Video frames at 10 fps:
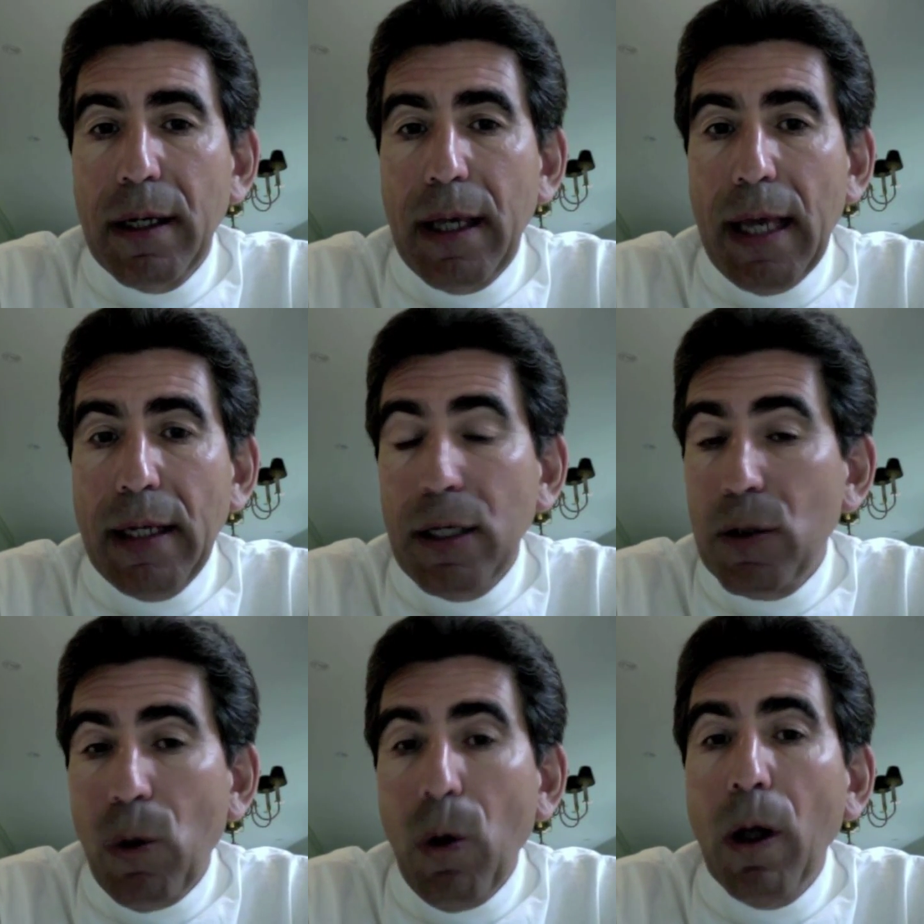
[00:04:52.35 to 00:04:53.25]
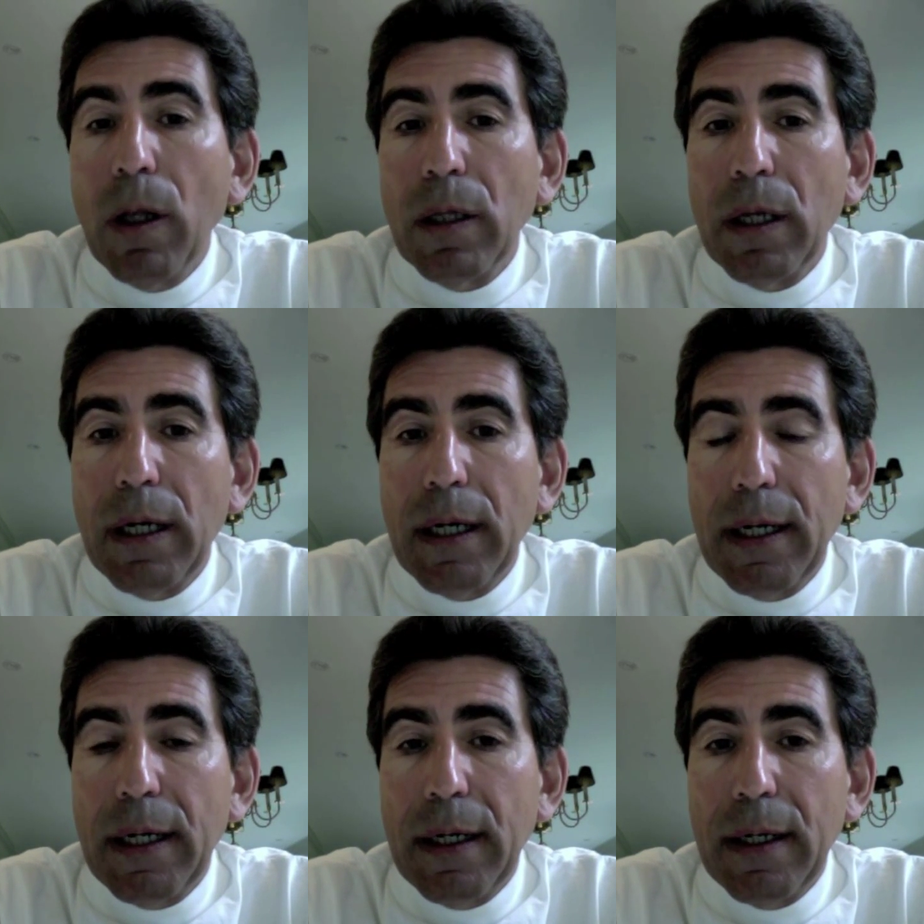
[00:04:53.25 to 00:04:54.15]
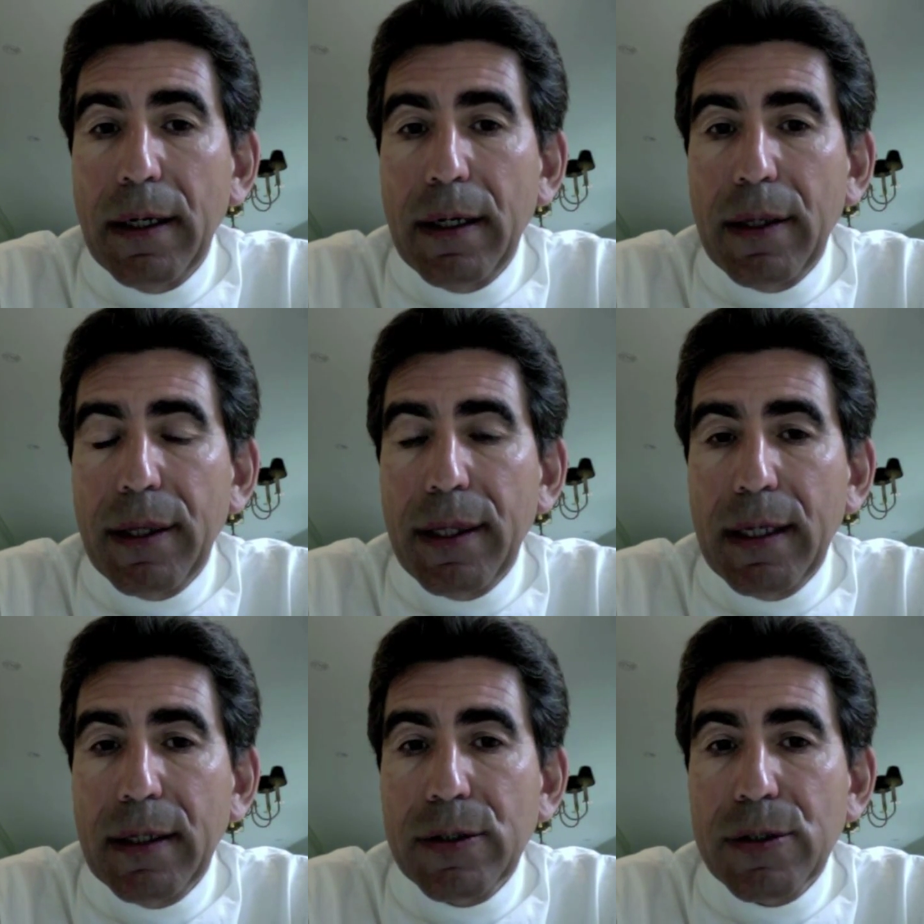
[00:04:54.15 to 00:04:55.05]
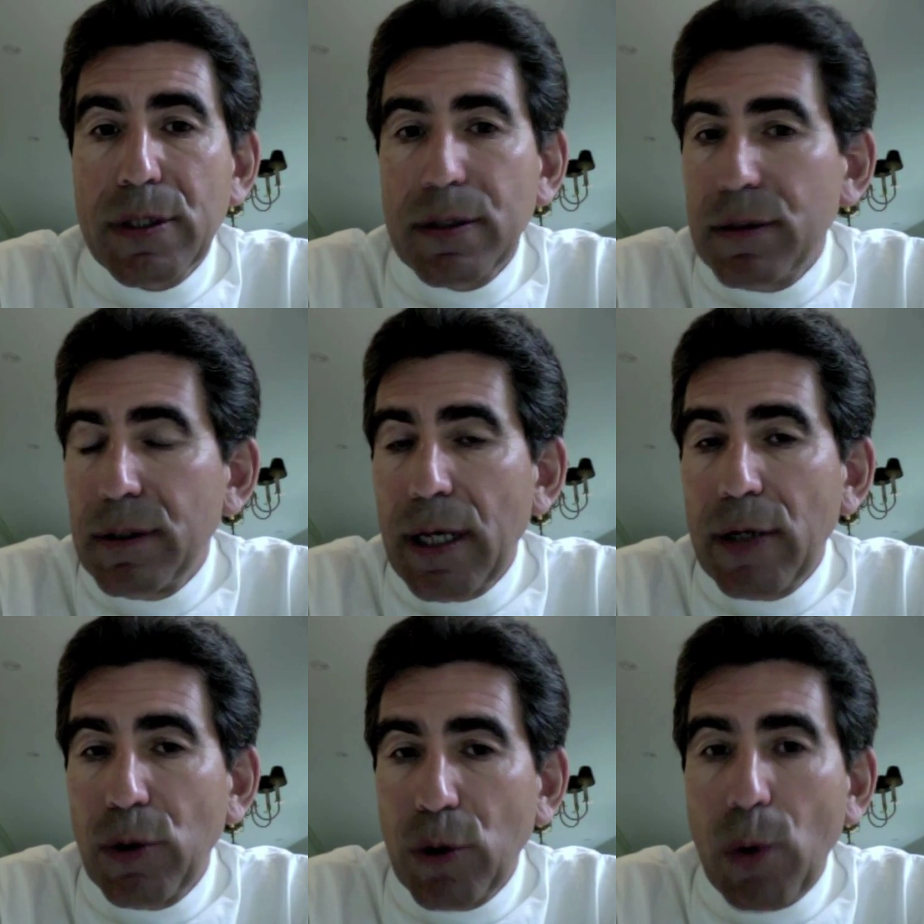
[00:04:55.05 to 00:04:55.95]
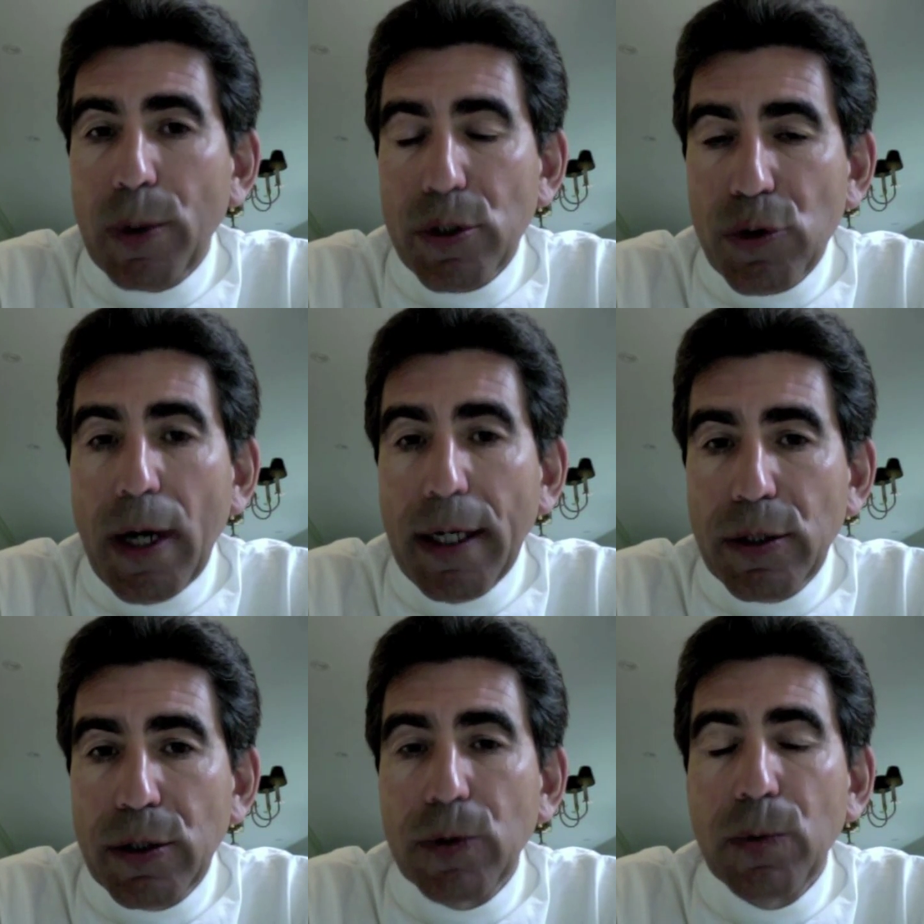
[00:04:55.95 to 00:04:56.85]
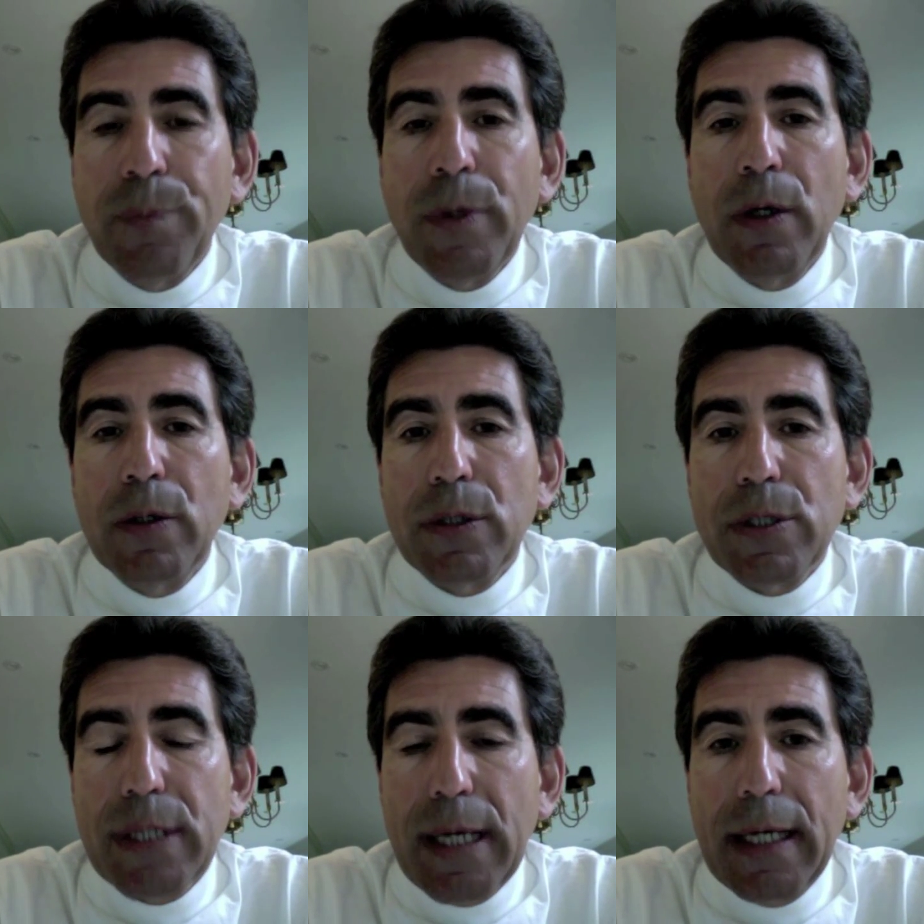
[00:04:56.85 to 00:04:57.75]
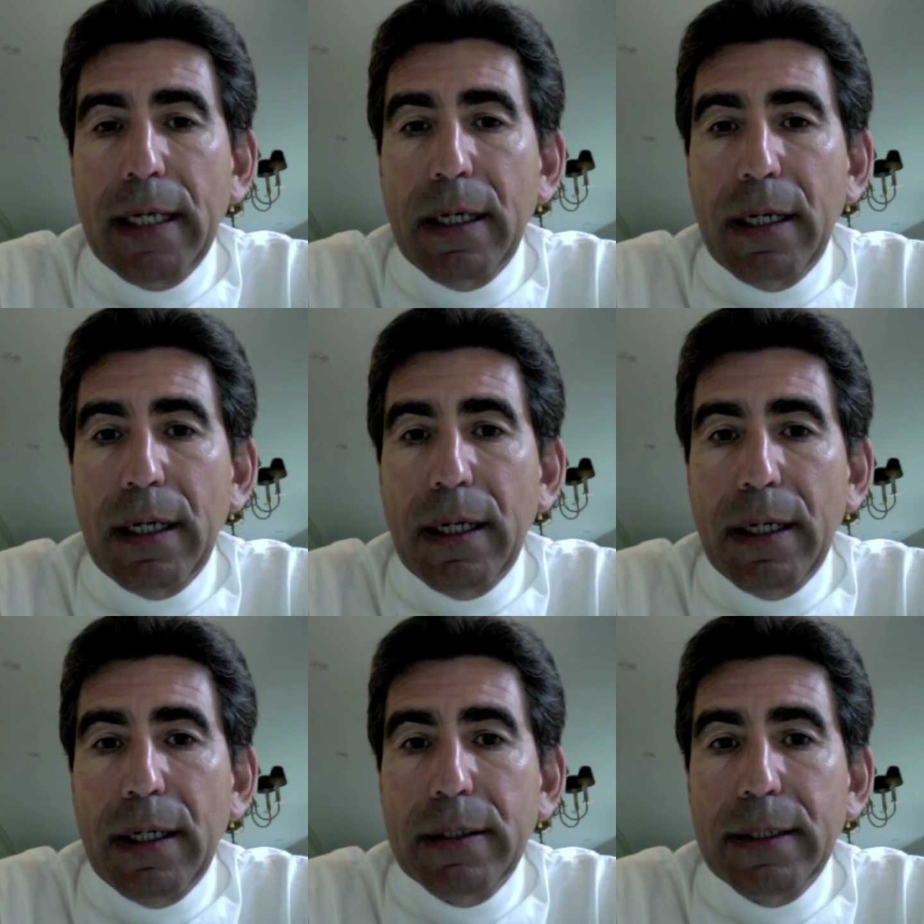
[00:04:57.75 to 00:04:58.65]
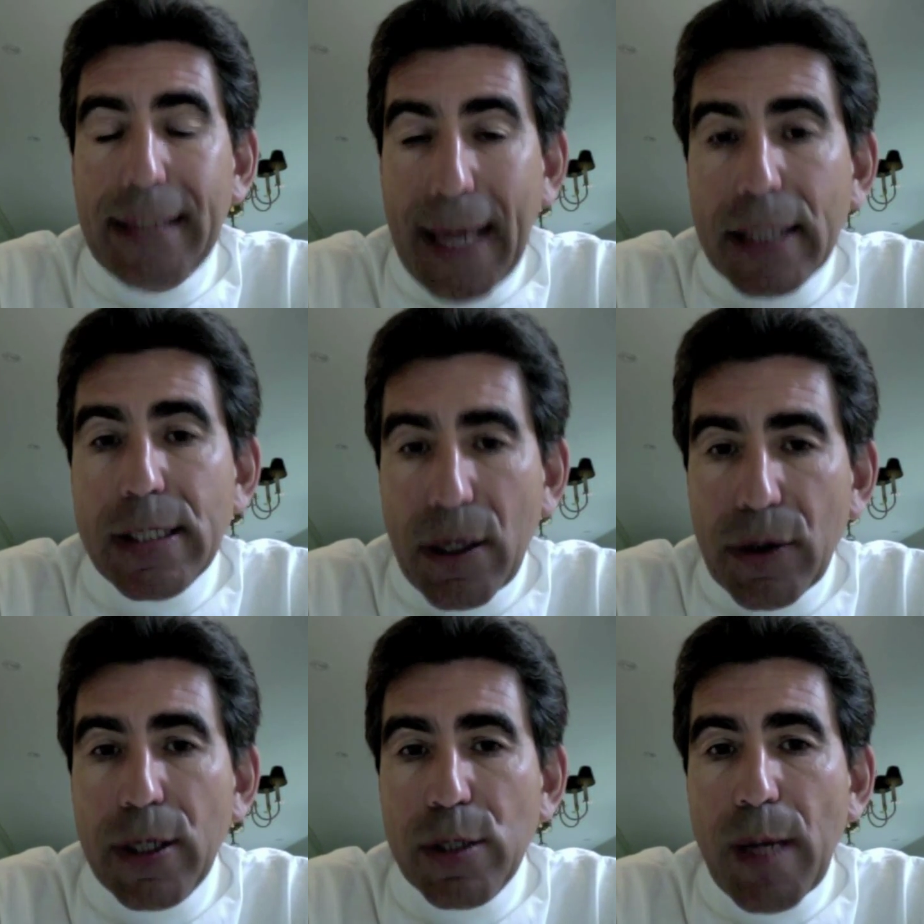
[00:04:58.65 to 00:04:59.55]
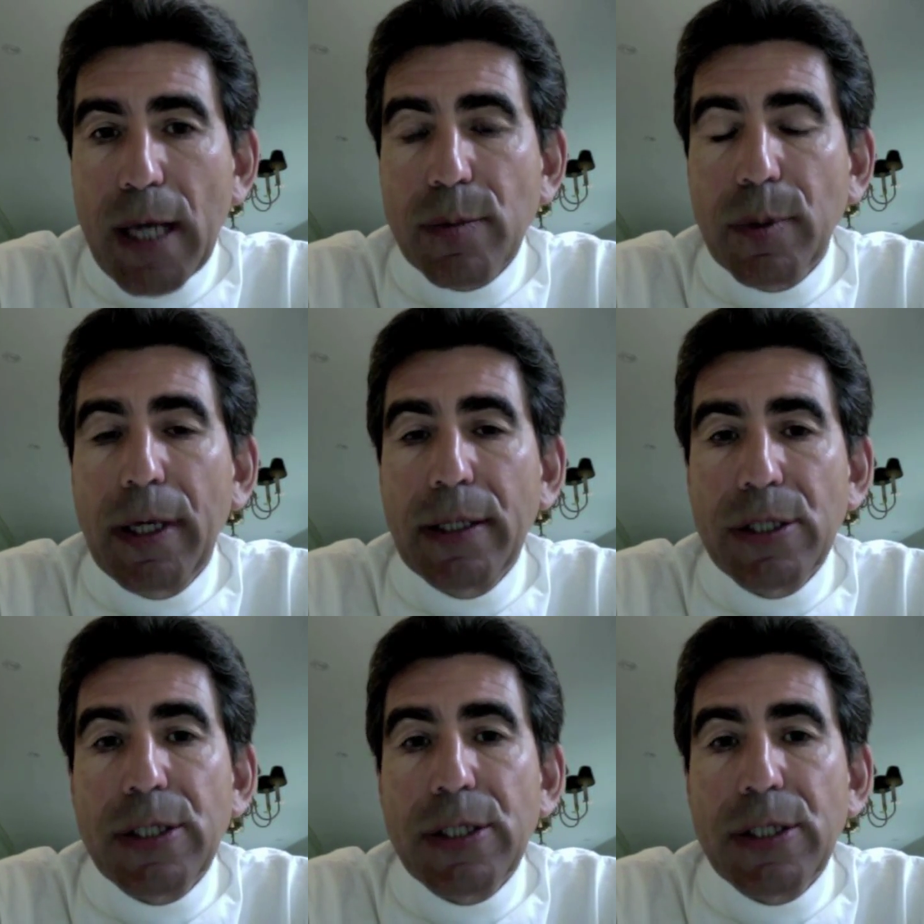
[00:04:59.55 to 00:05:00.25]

any and all things that you're going to try to do to stay, to get as healthy as possible and to